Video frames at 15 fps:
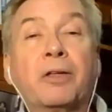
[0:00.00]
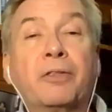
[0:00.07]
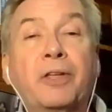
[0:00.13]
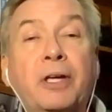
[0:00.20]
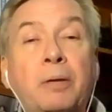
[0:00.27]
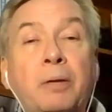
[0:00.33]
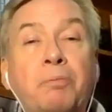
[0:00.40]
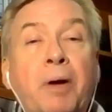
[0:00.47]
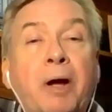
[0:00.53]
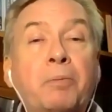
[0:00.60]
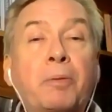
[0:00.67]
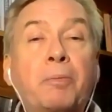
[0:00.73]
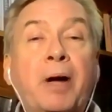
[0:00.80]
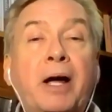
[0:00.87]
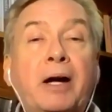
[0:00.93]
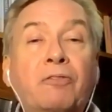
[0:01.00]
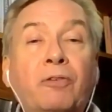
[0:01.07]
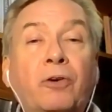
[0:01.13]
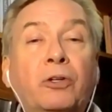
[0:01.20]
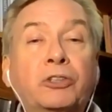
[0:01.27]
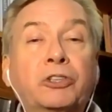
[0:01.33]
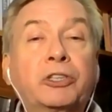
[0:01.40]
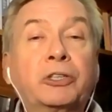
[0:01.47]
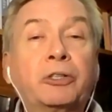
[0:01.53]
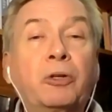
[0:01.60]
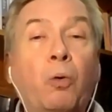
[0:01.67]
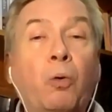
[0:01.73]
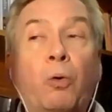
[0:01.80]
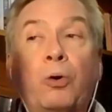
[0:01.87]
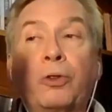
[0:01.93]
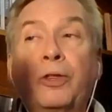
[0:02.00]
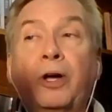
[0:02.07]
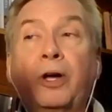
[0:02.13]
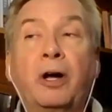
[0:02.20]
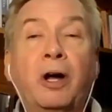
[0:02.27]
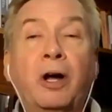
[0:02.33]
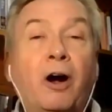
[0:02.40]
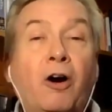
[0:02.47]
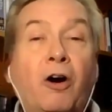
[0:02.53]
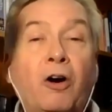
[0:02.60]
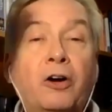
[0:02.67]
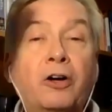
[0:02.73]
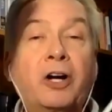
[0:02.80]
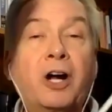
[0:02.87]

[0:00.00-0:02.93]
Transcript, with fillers: the paperback version or the hard